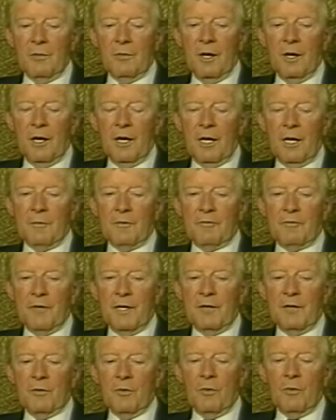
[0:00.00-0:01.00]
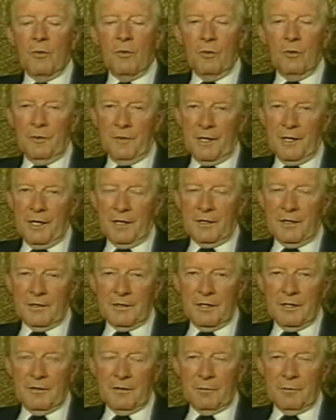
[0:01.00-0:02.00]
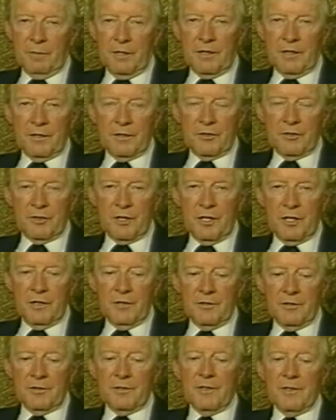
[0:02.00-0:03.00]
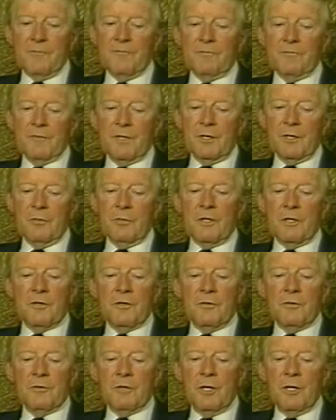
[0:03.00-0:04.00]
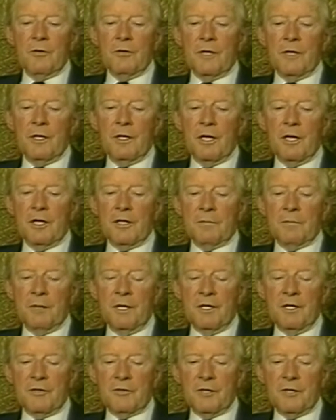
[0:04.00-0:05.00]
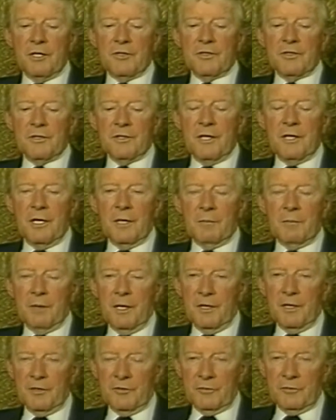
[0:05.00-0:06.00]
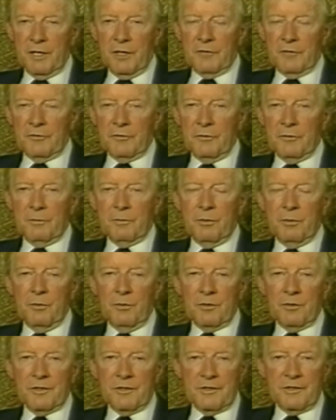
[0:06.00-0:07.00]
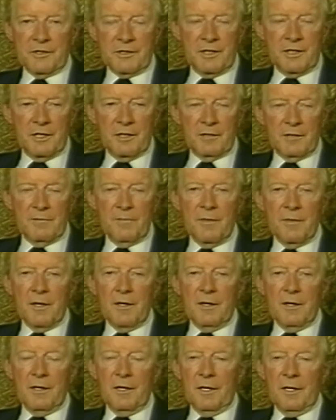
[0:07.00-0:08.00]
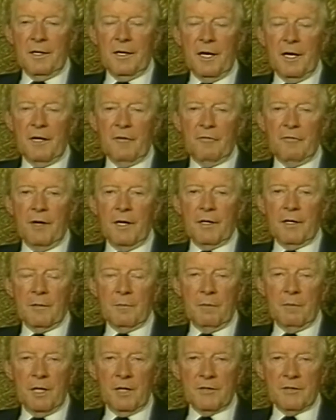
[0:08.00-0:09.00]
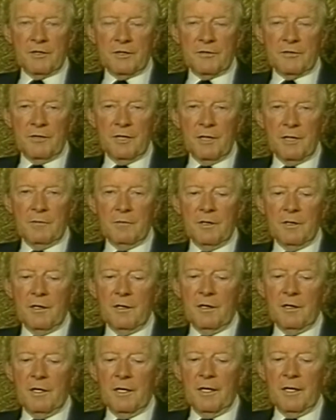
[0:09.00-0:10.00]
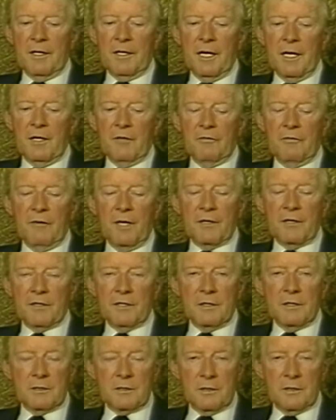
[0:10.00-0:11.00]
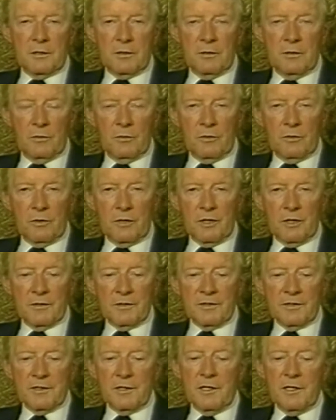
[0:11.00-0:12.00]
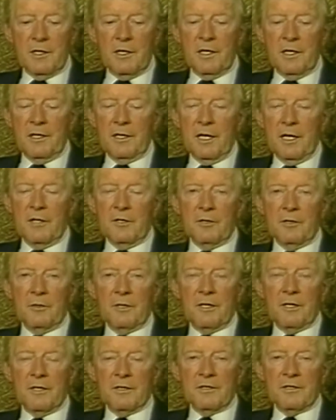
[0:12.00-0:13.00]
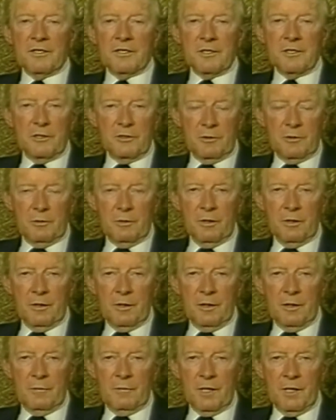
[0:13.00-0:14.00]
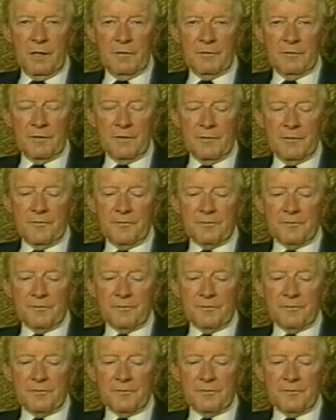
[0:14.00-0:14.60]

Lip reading: Well, I'm afraid all that is now completely changed. We do know that light penetration can penetrate through the pores of the skin, it can affect the bloodstream, it can affect internal organs, it can do a considerable amount.